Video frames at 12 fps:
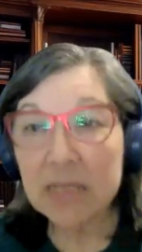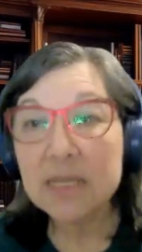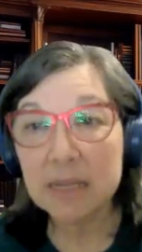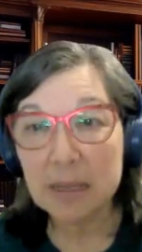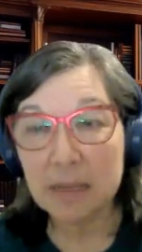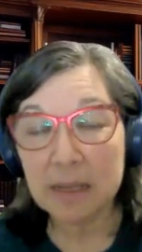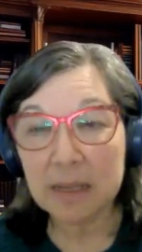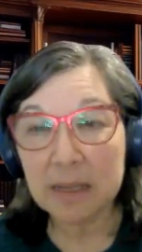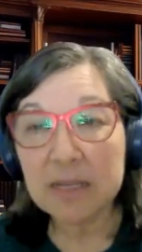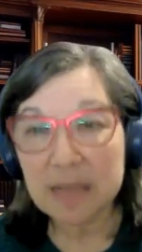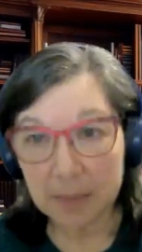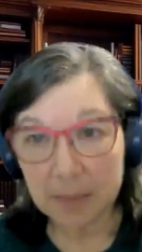
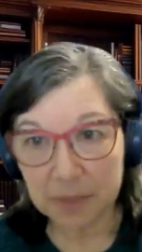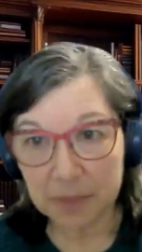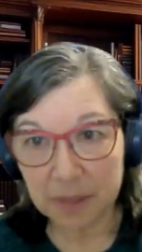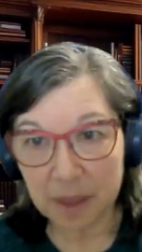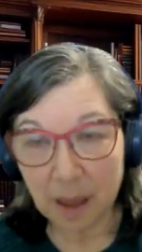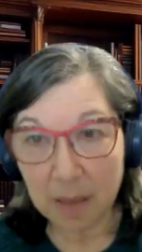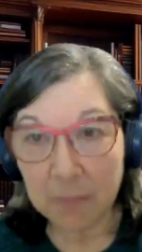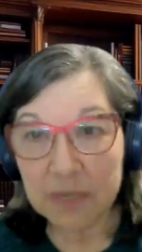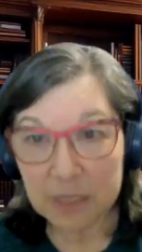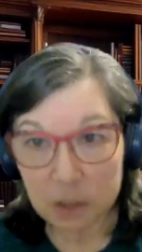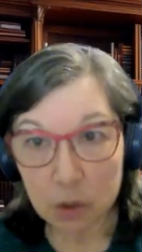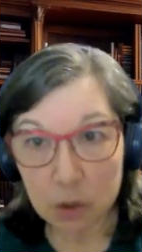in-depth
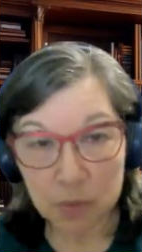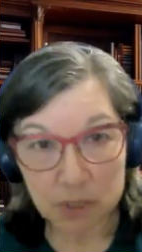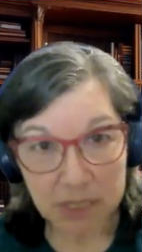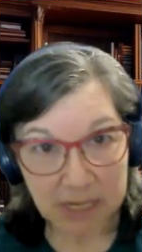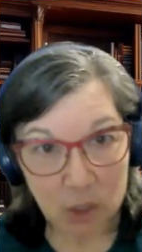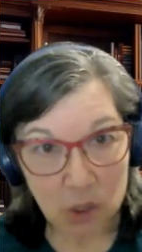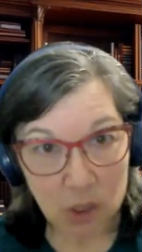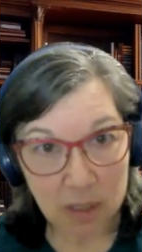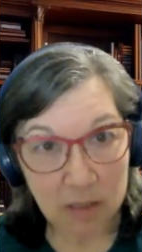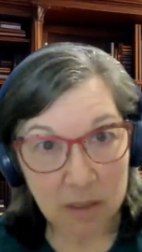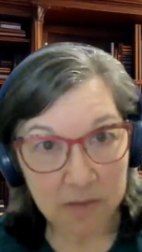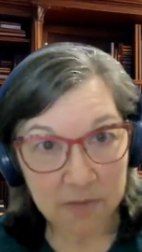
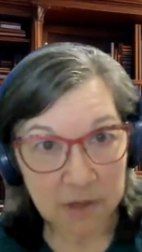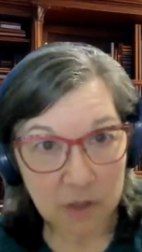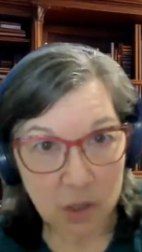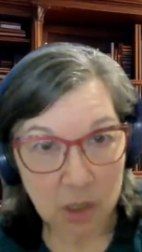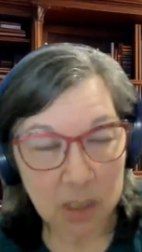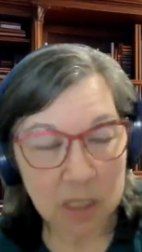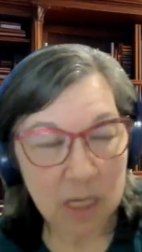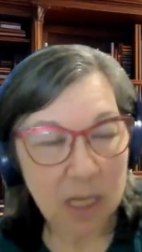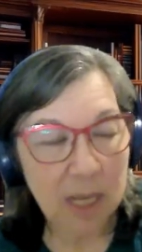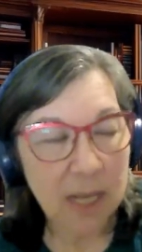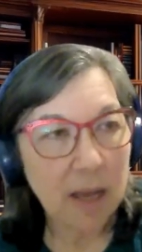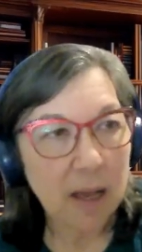interpretation of the chart.
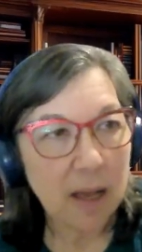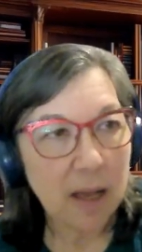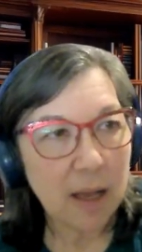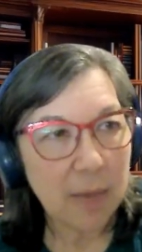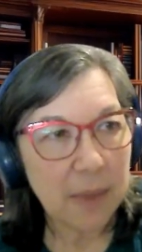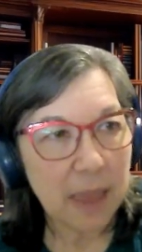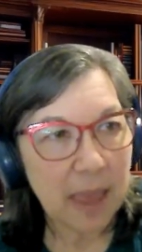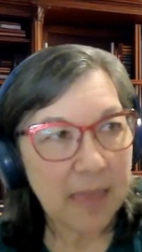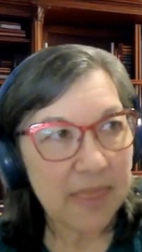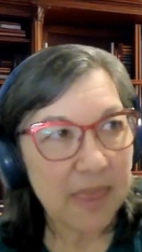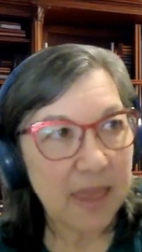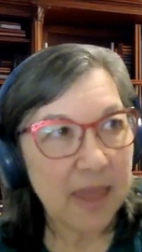
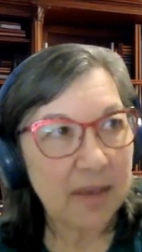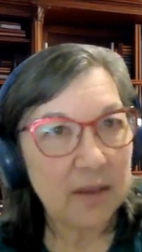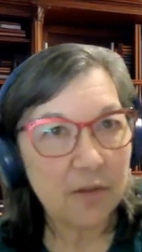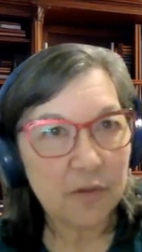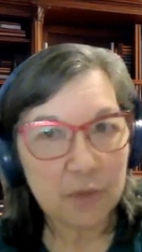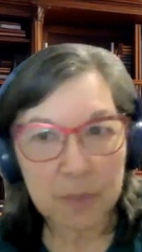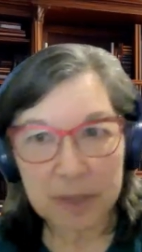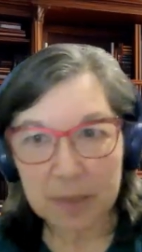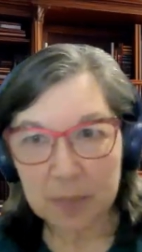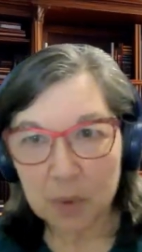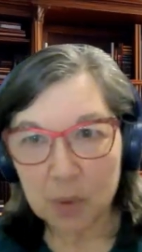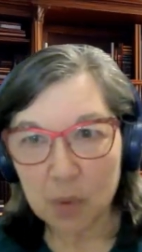And then for
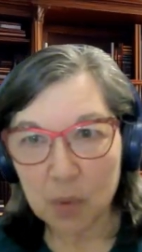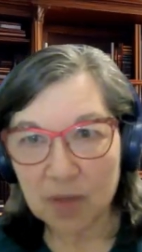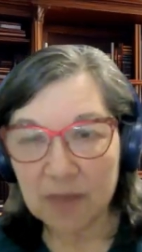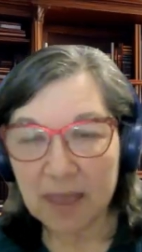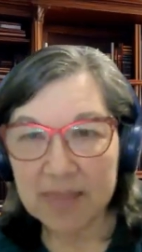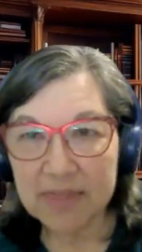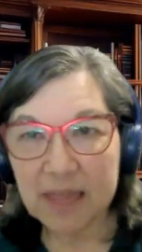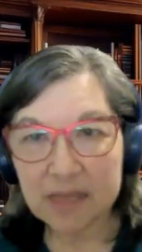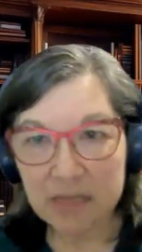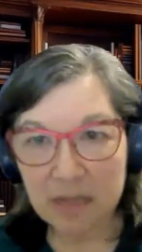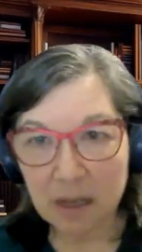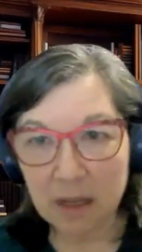people who have had
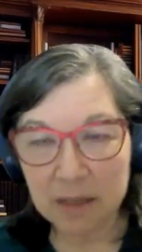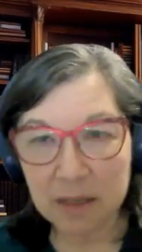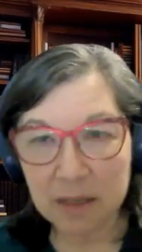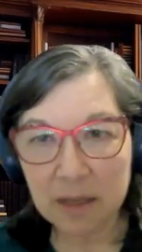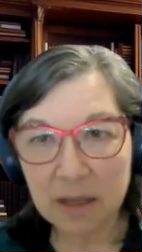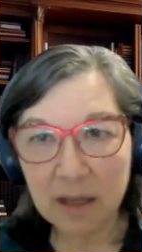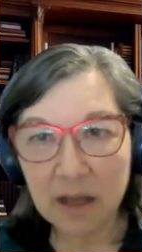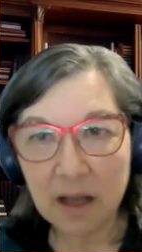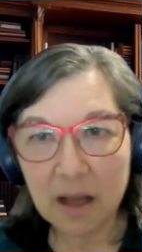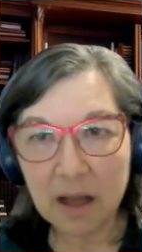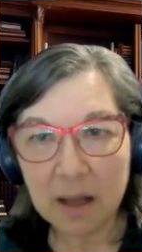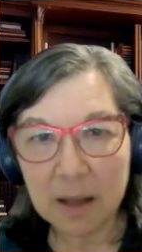that done,
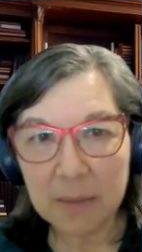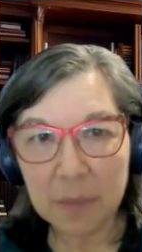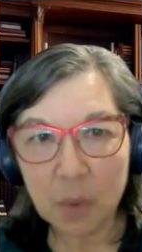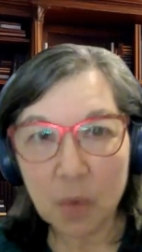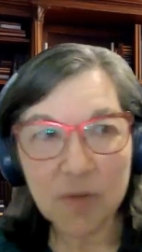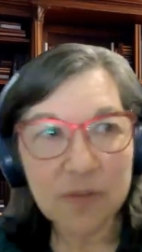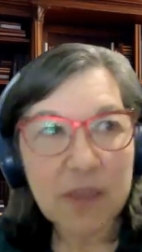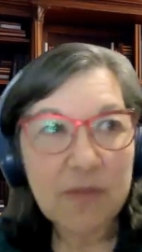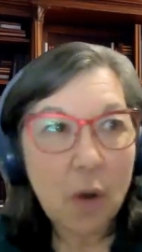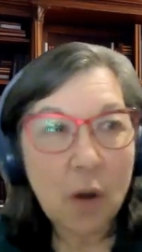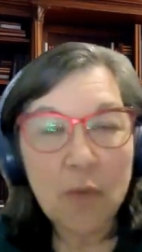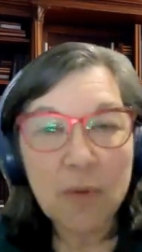or if
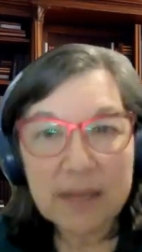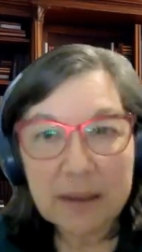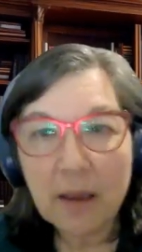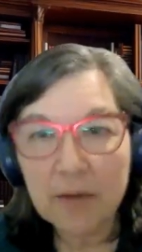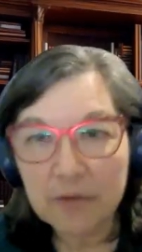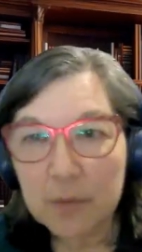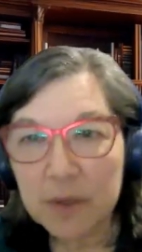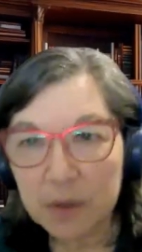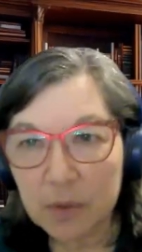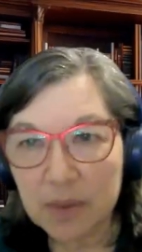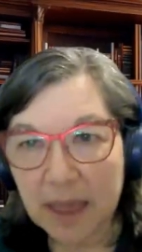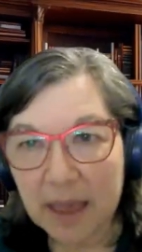they've already are
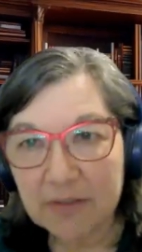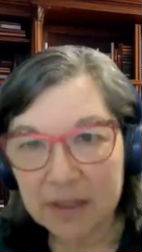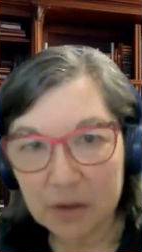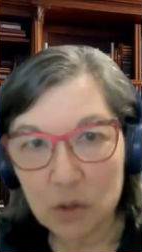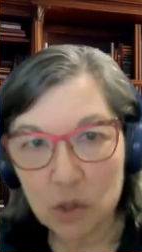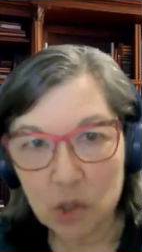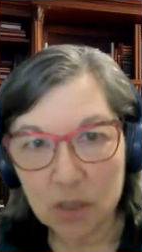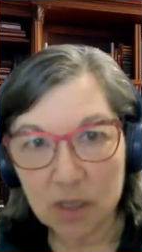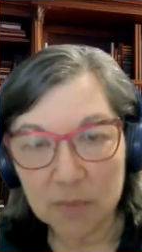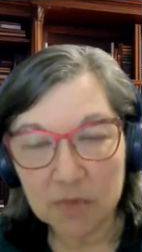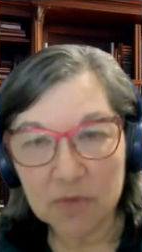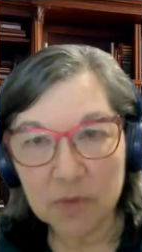familiar with having their chart
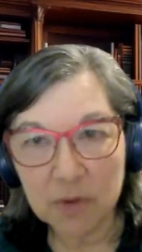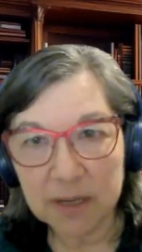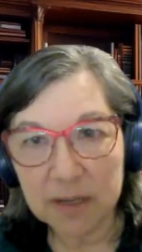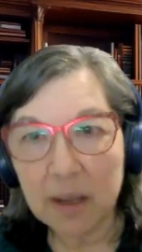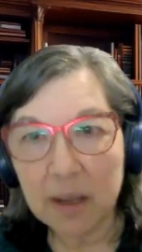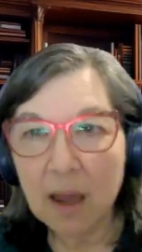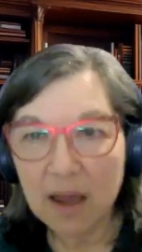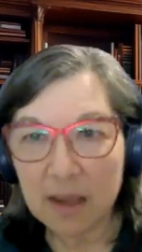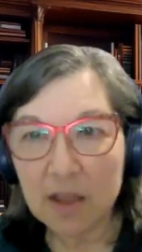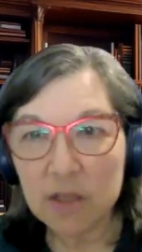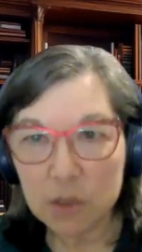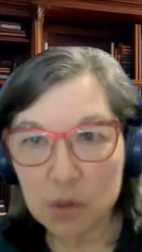done beforehand, I